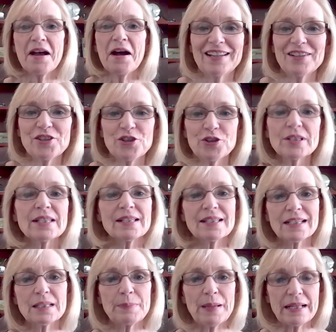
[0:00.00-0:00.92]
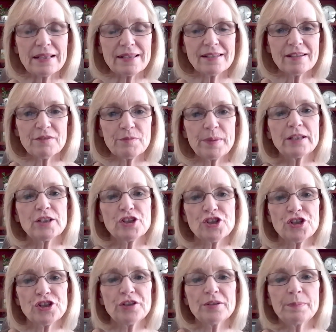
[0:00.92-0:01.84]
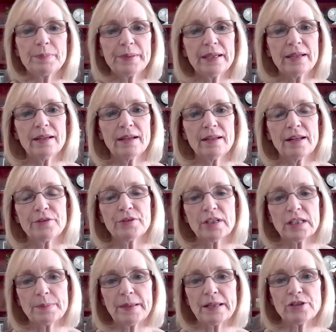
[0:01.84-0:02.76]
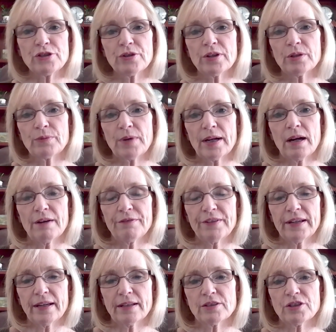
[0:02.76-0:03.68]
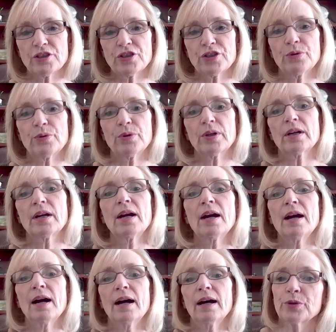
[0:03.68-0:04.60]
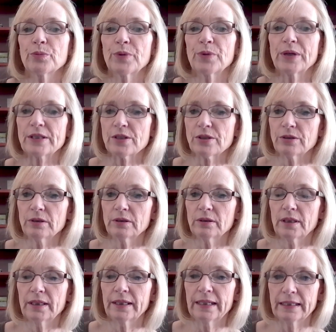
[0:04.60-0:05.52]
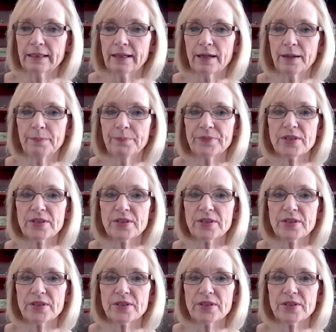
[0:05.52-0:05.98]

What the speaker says: Insurance is expensive, but it should be another expense you can write off against your rental income.